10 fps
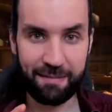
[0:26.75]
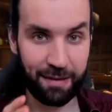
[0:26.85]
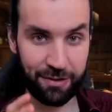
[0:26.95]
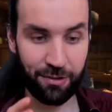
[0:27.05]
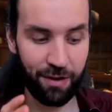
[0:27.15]

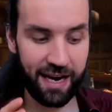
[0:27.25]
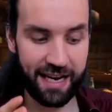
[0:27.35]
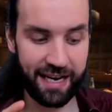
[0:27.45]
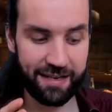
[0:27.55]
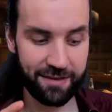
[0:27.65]
but no
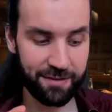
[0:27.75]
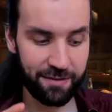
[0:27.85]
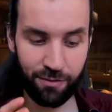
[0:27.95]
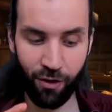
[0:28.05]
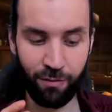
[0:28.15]
honey,
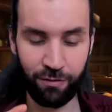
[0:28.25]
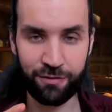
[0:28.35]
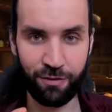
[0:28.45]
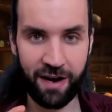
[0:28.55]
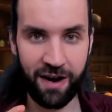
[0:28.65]
almost
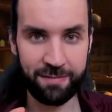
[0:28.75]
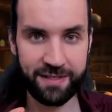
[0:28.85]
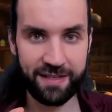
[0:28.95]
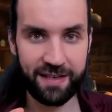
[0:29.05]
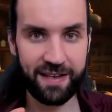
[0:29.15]
no carbs.